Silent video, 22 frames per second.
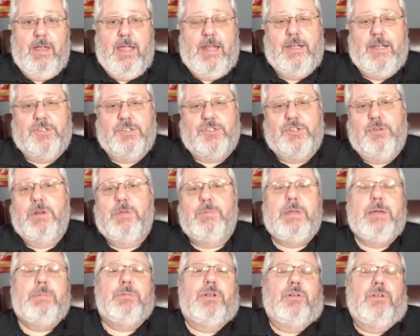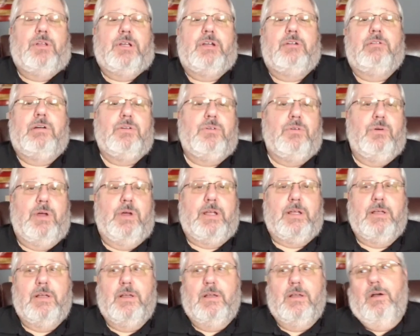And there's so many people are looking around
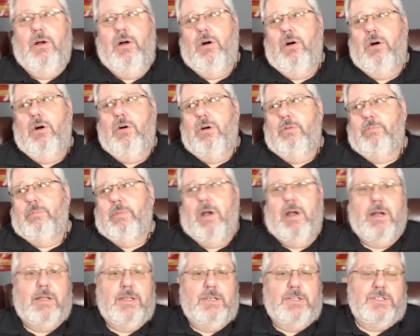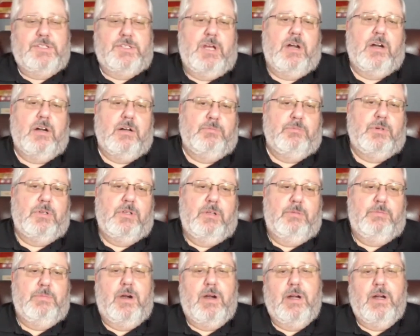going, oh, America is
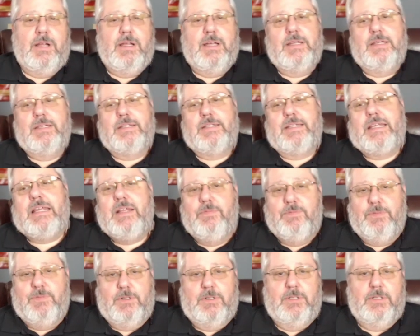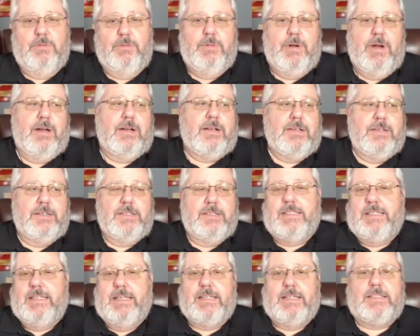terrible. America is evil. America
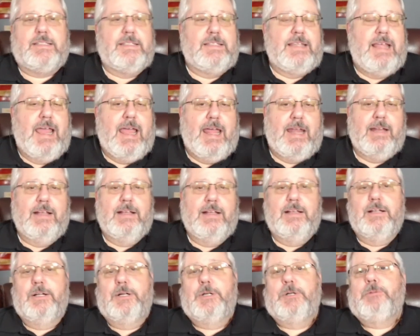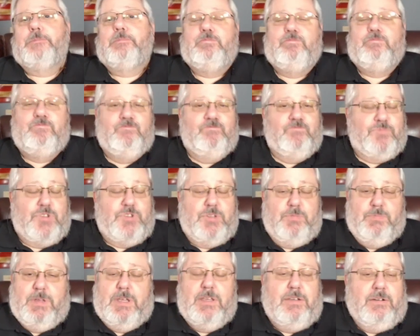is this and that.
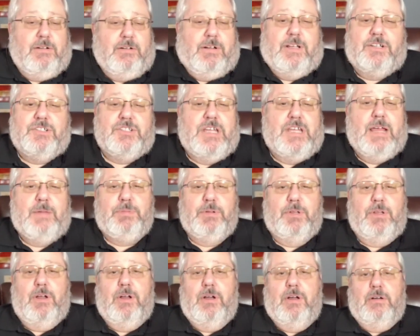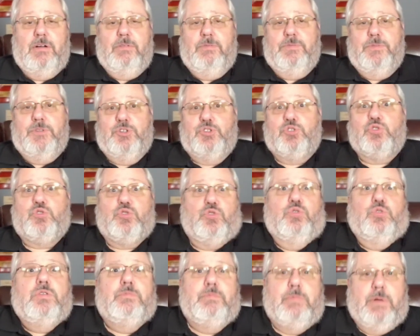To me, you're an example of the
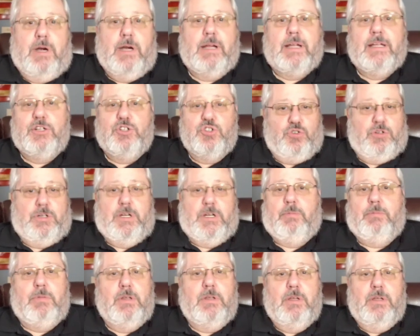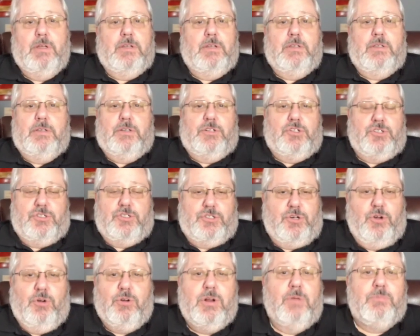true American dream. You
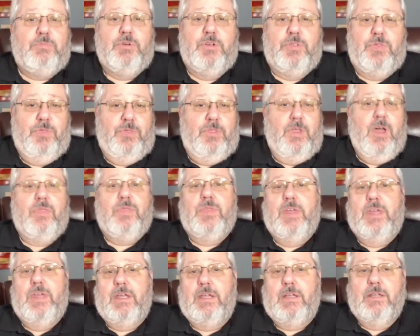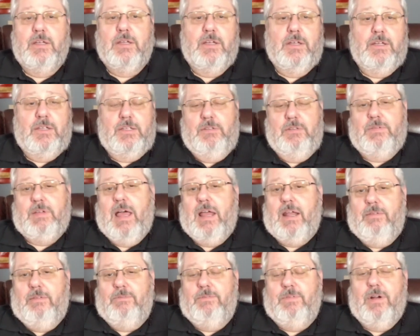showed up with nothing. You've
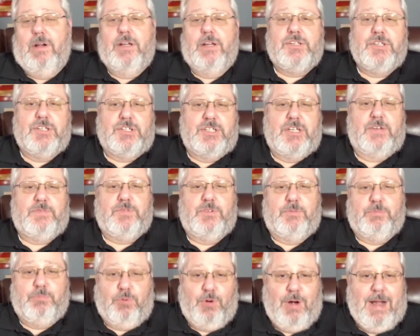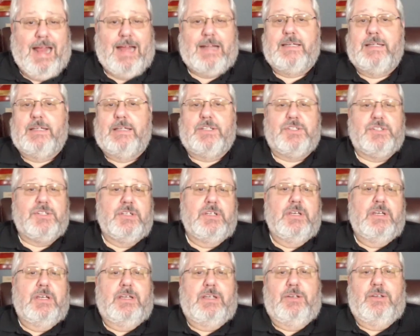got a very successful practice.
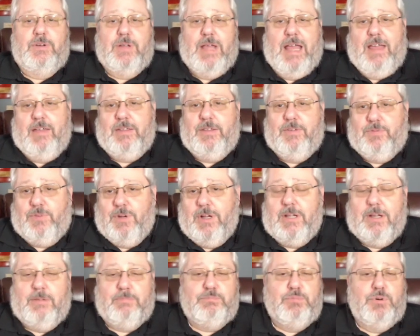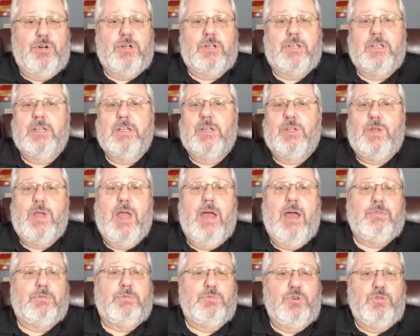You've written a book. You
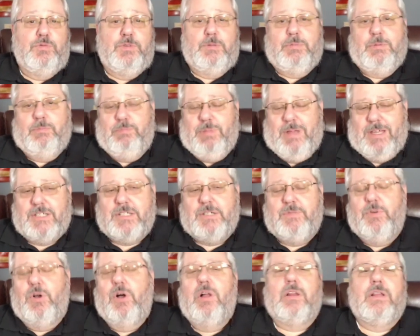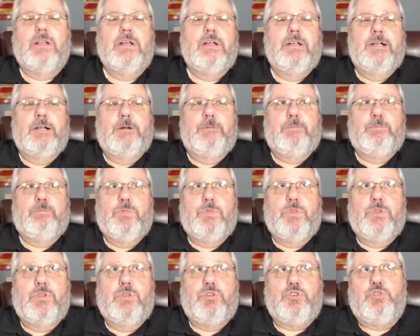have a movie. But best of all,
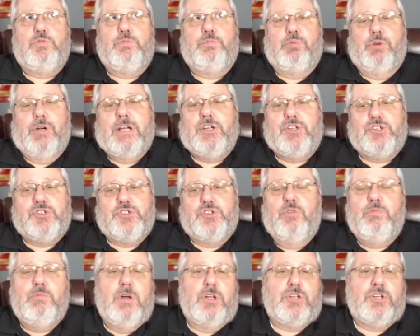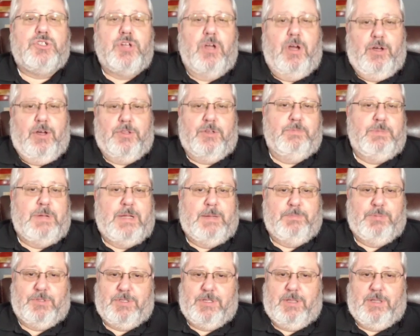you bring so much to other
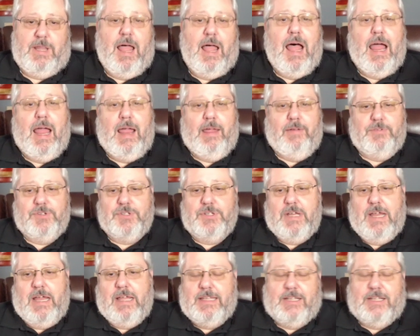people's lives.